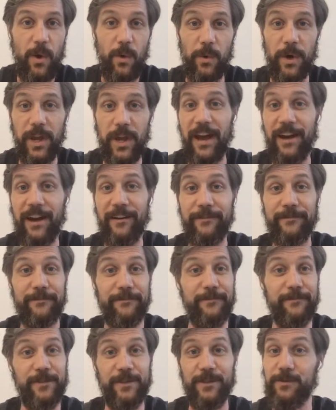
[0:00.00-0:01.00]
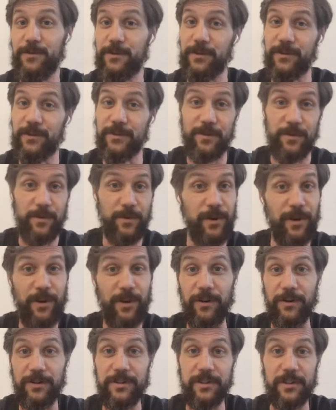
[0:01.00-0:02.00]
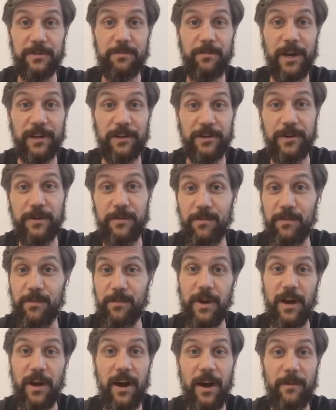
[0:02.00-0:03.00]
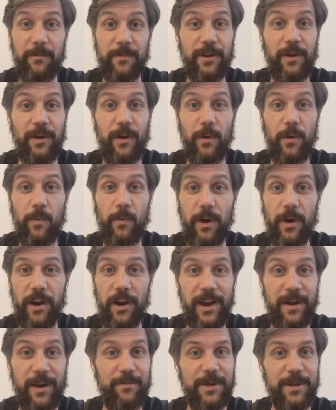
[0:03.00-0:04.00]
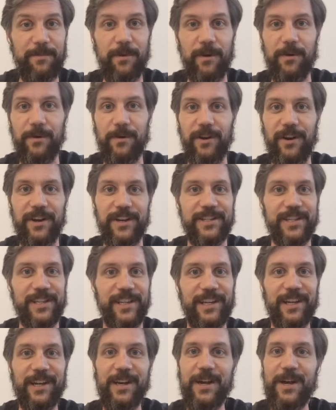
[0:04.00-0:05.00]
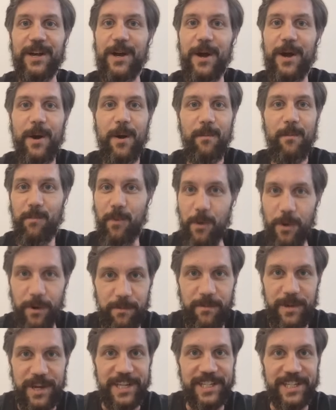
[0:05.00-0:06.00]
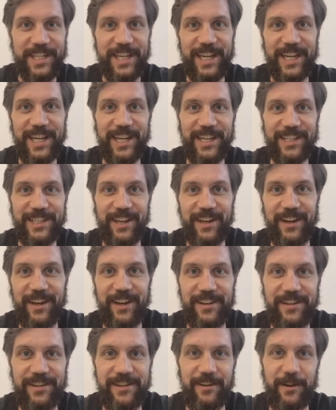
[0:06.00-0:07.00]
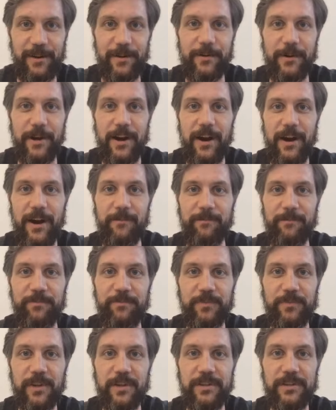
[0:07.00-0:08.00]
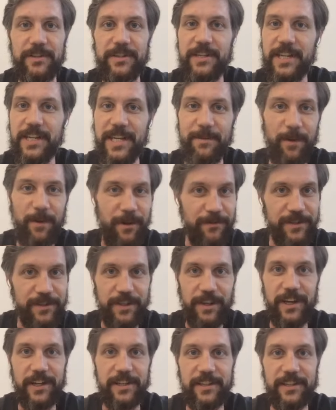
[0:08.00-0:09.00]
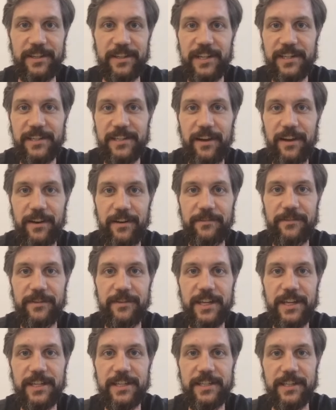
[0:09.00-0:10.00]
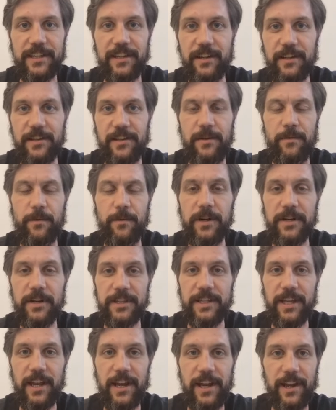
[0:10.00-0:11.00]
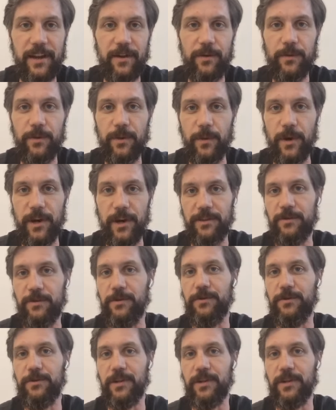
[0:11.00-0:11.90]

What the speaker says: We have users all across the spectrum. At one end, people organizing board meetings and team offsites and these kind of things in the work setting, all the way through